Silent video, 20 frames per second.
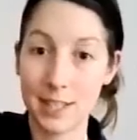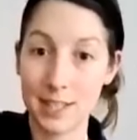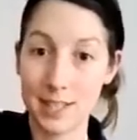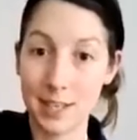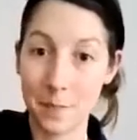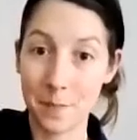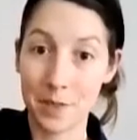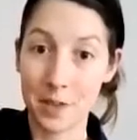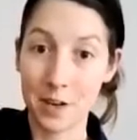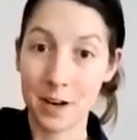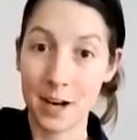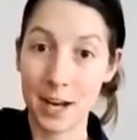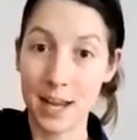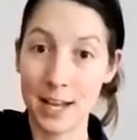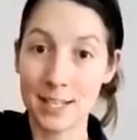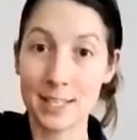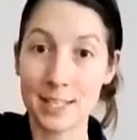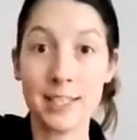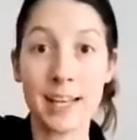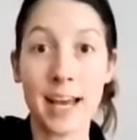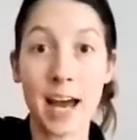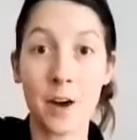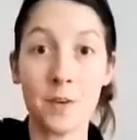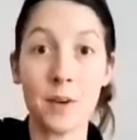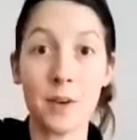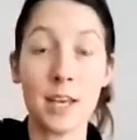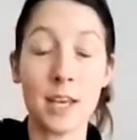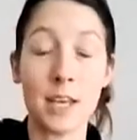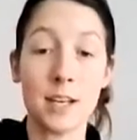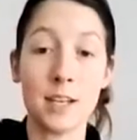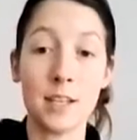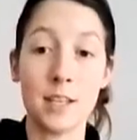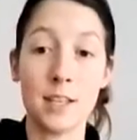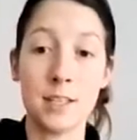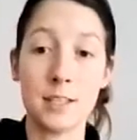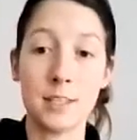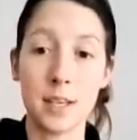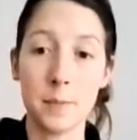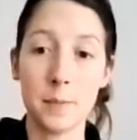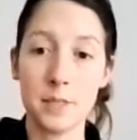dip their hand down into the
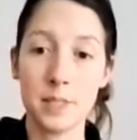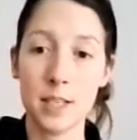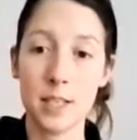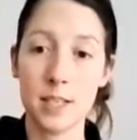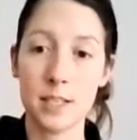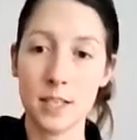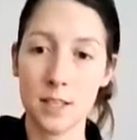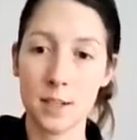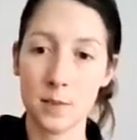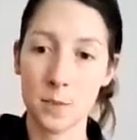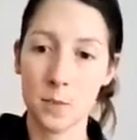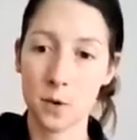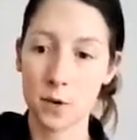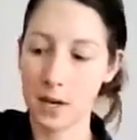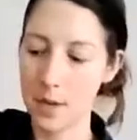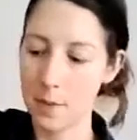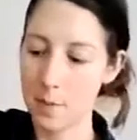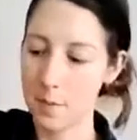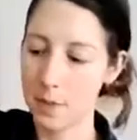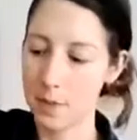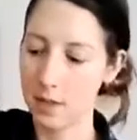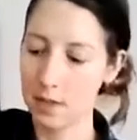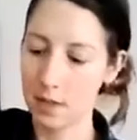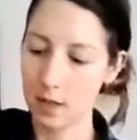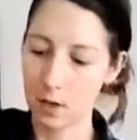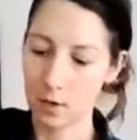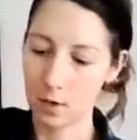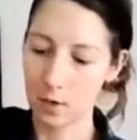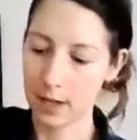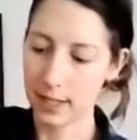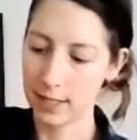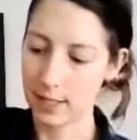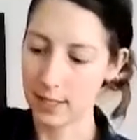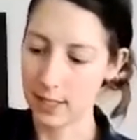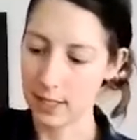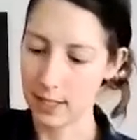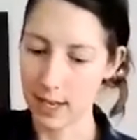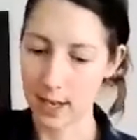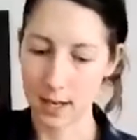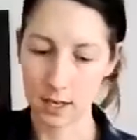substance and the more input they're going to
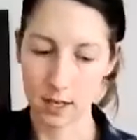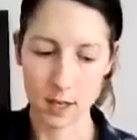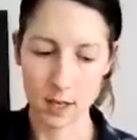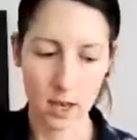get.